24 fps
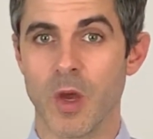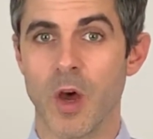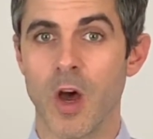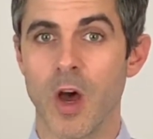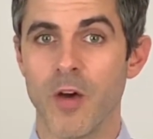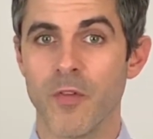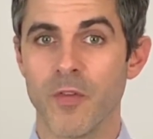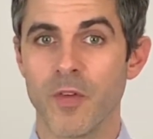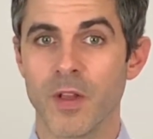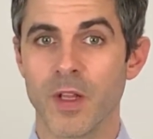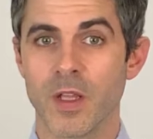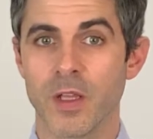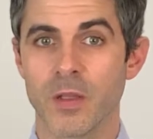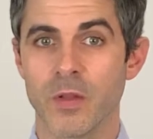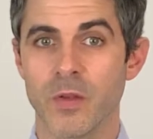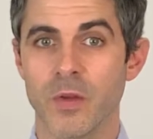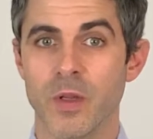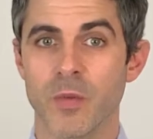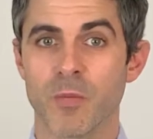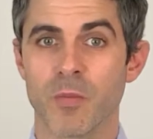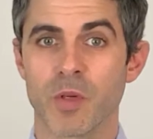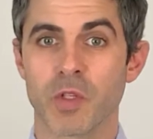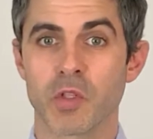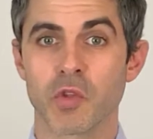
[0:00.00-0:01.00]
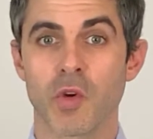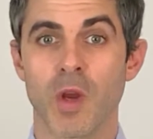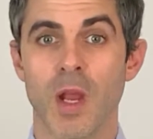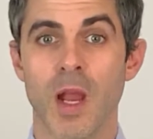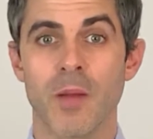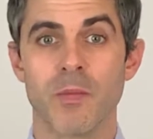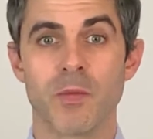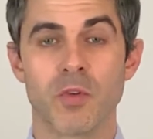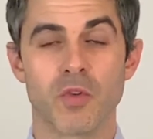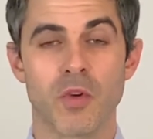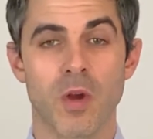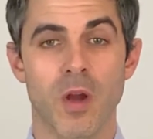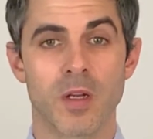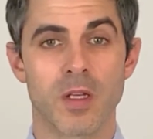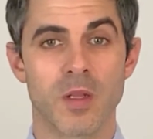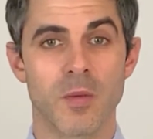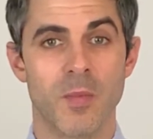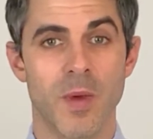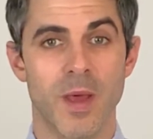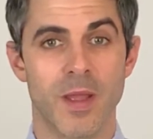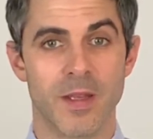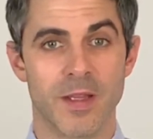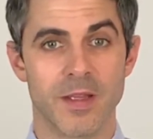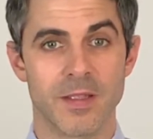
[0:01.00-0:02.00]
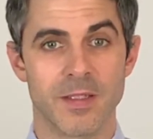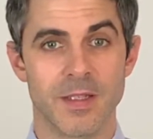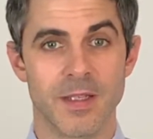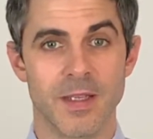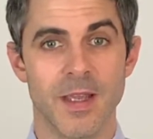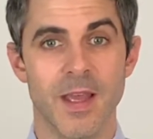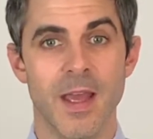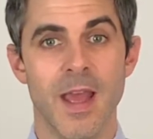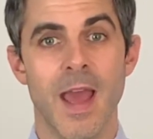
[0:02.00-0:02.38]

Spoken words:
often include a prescribed drug dependency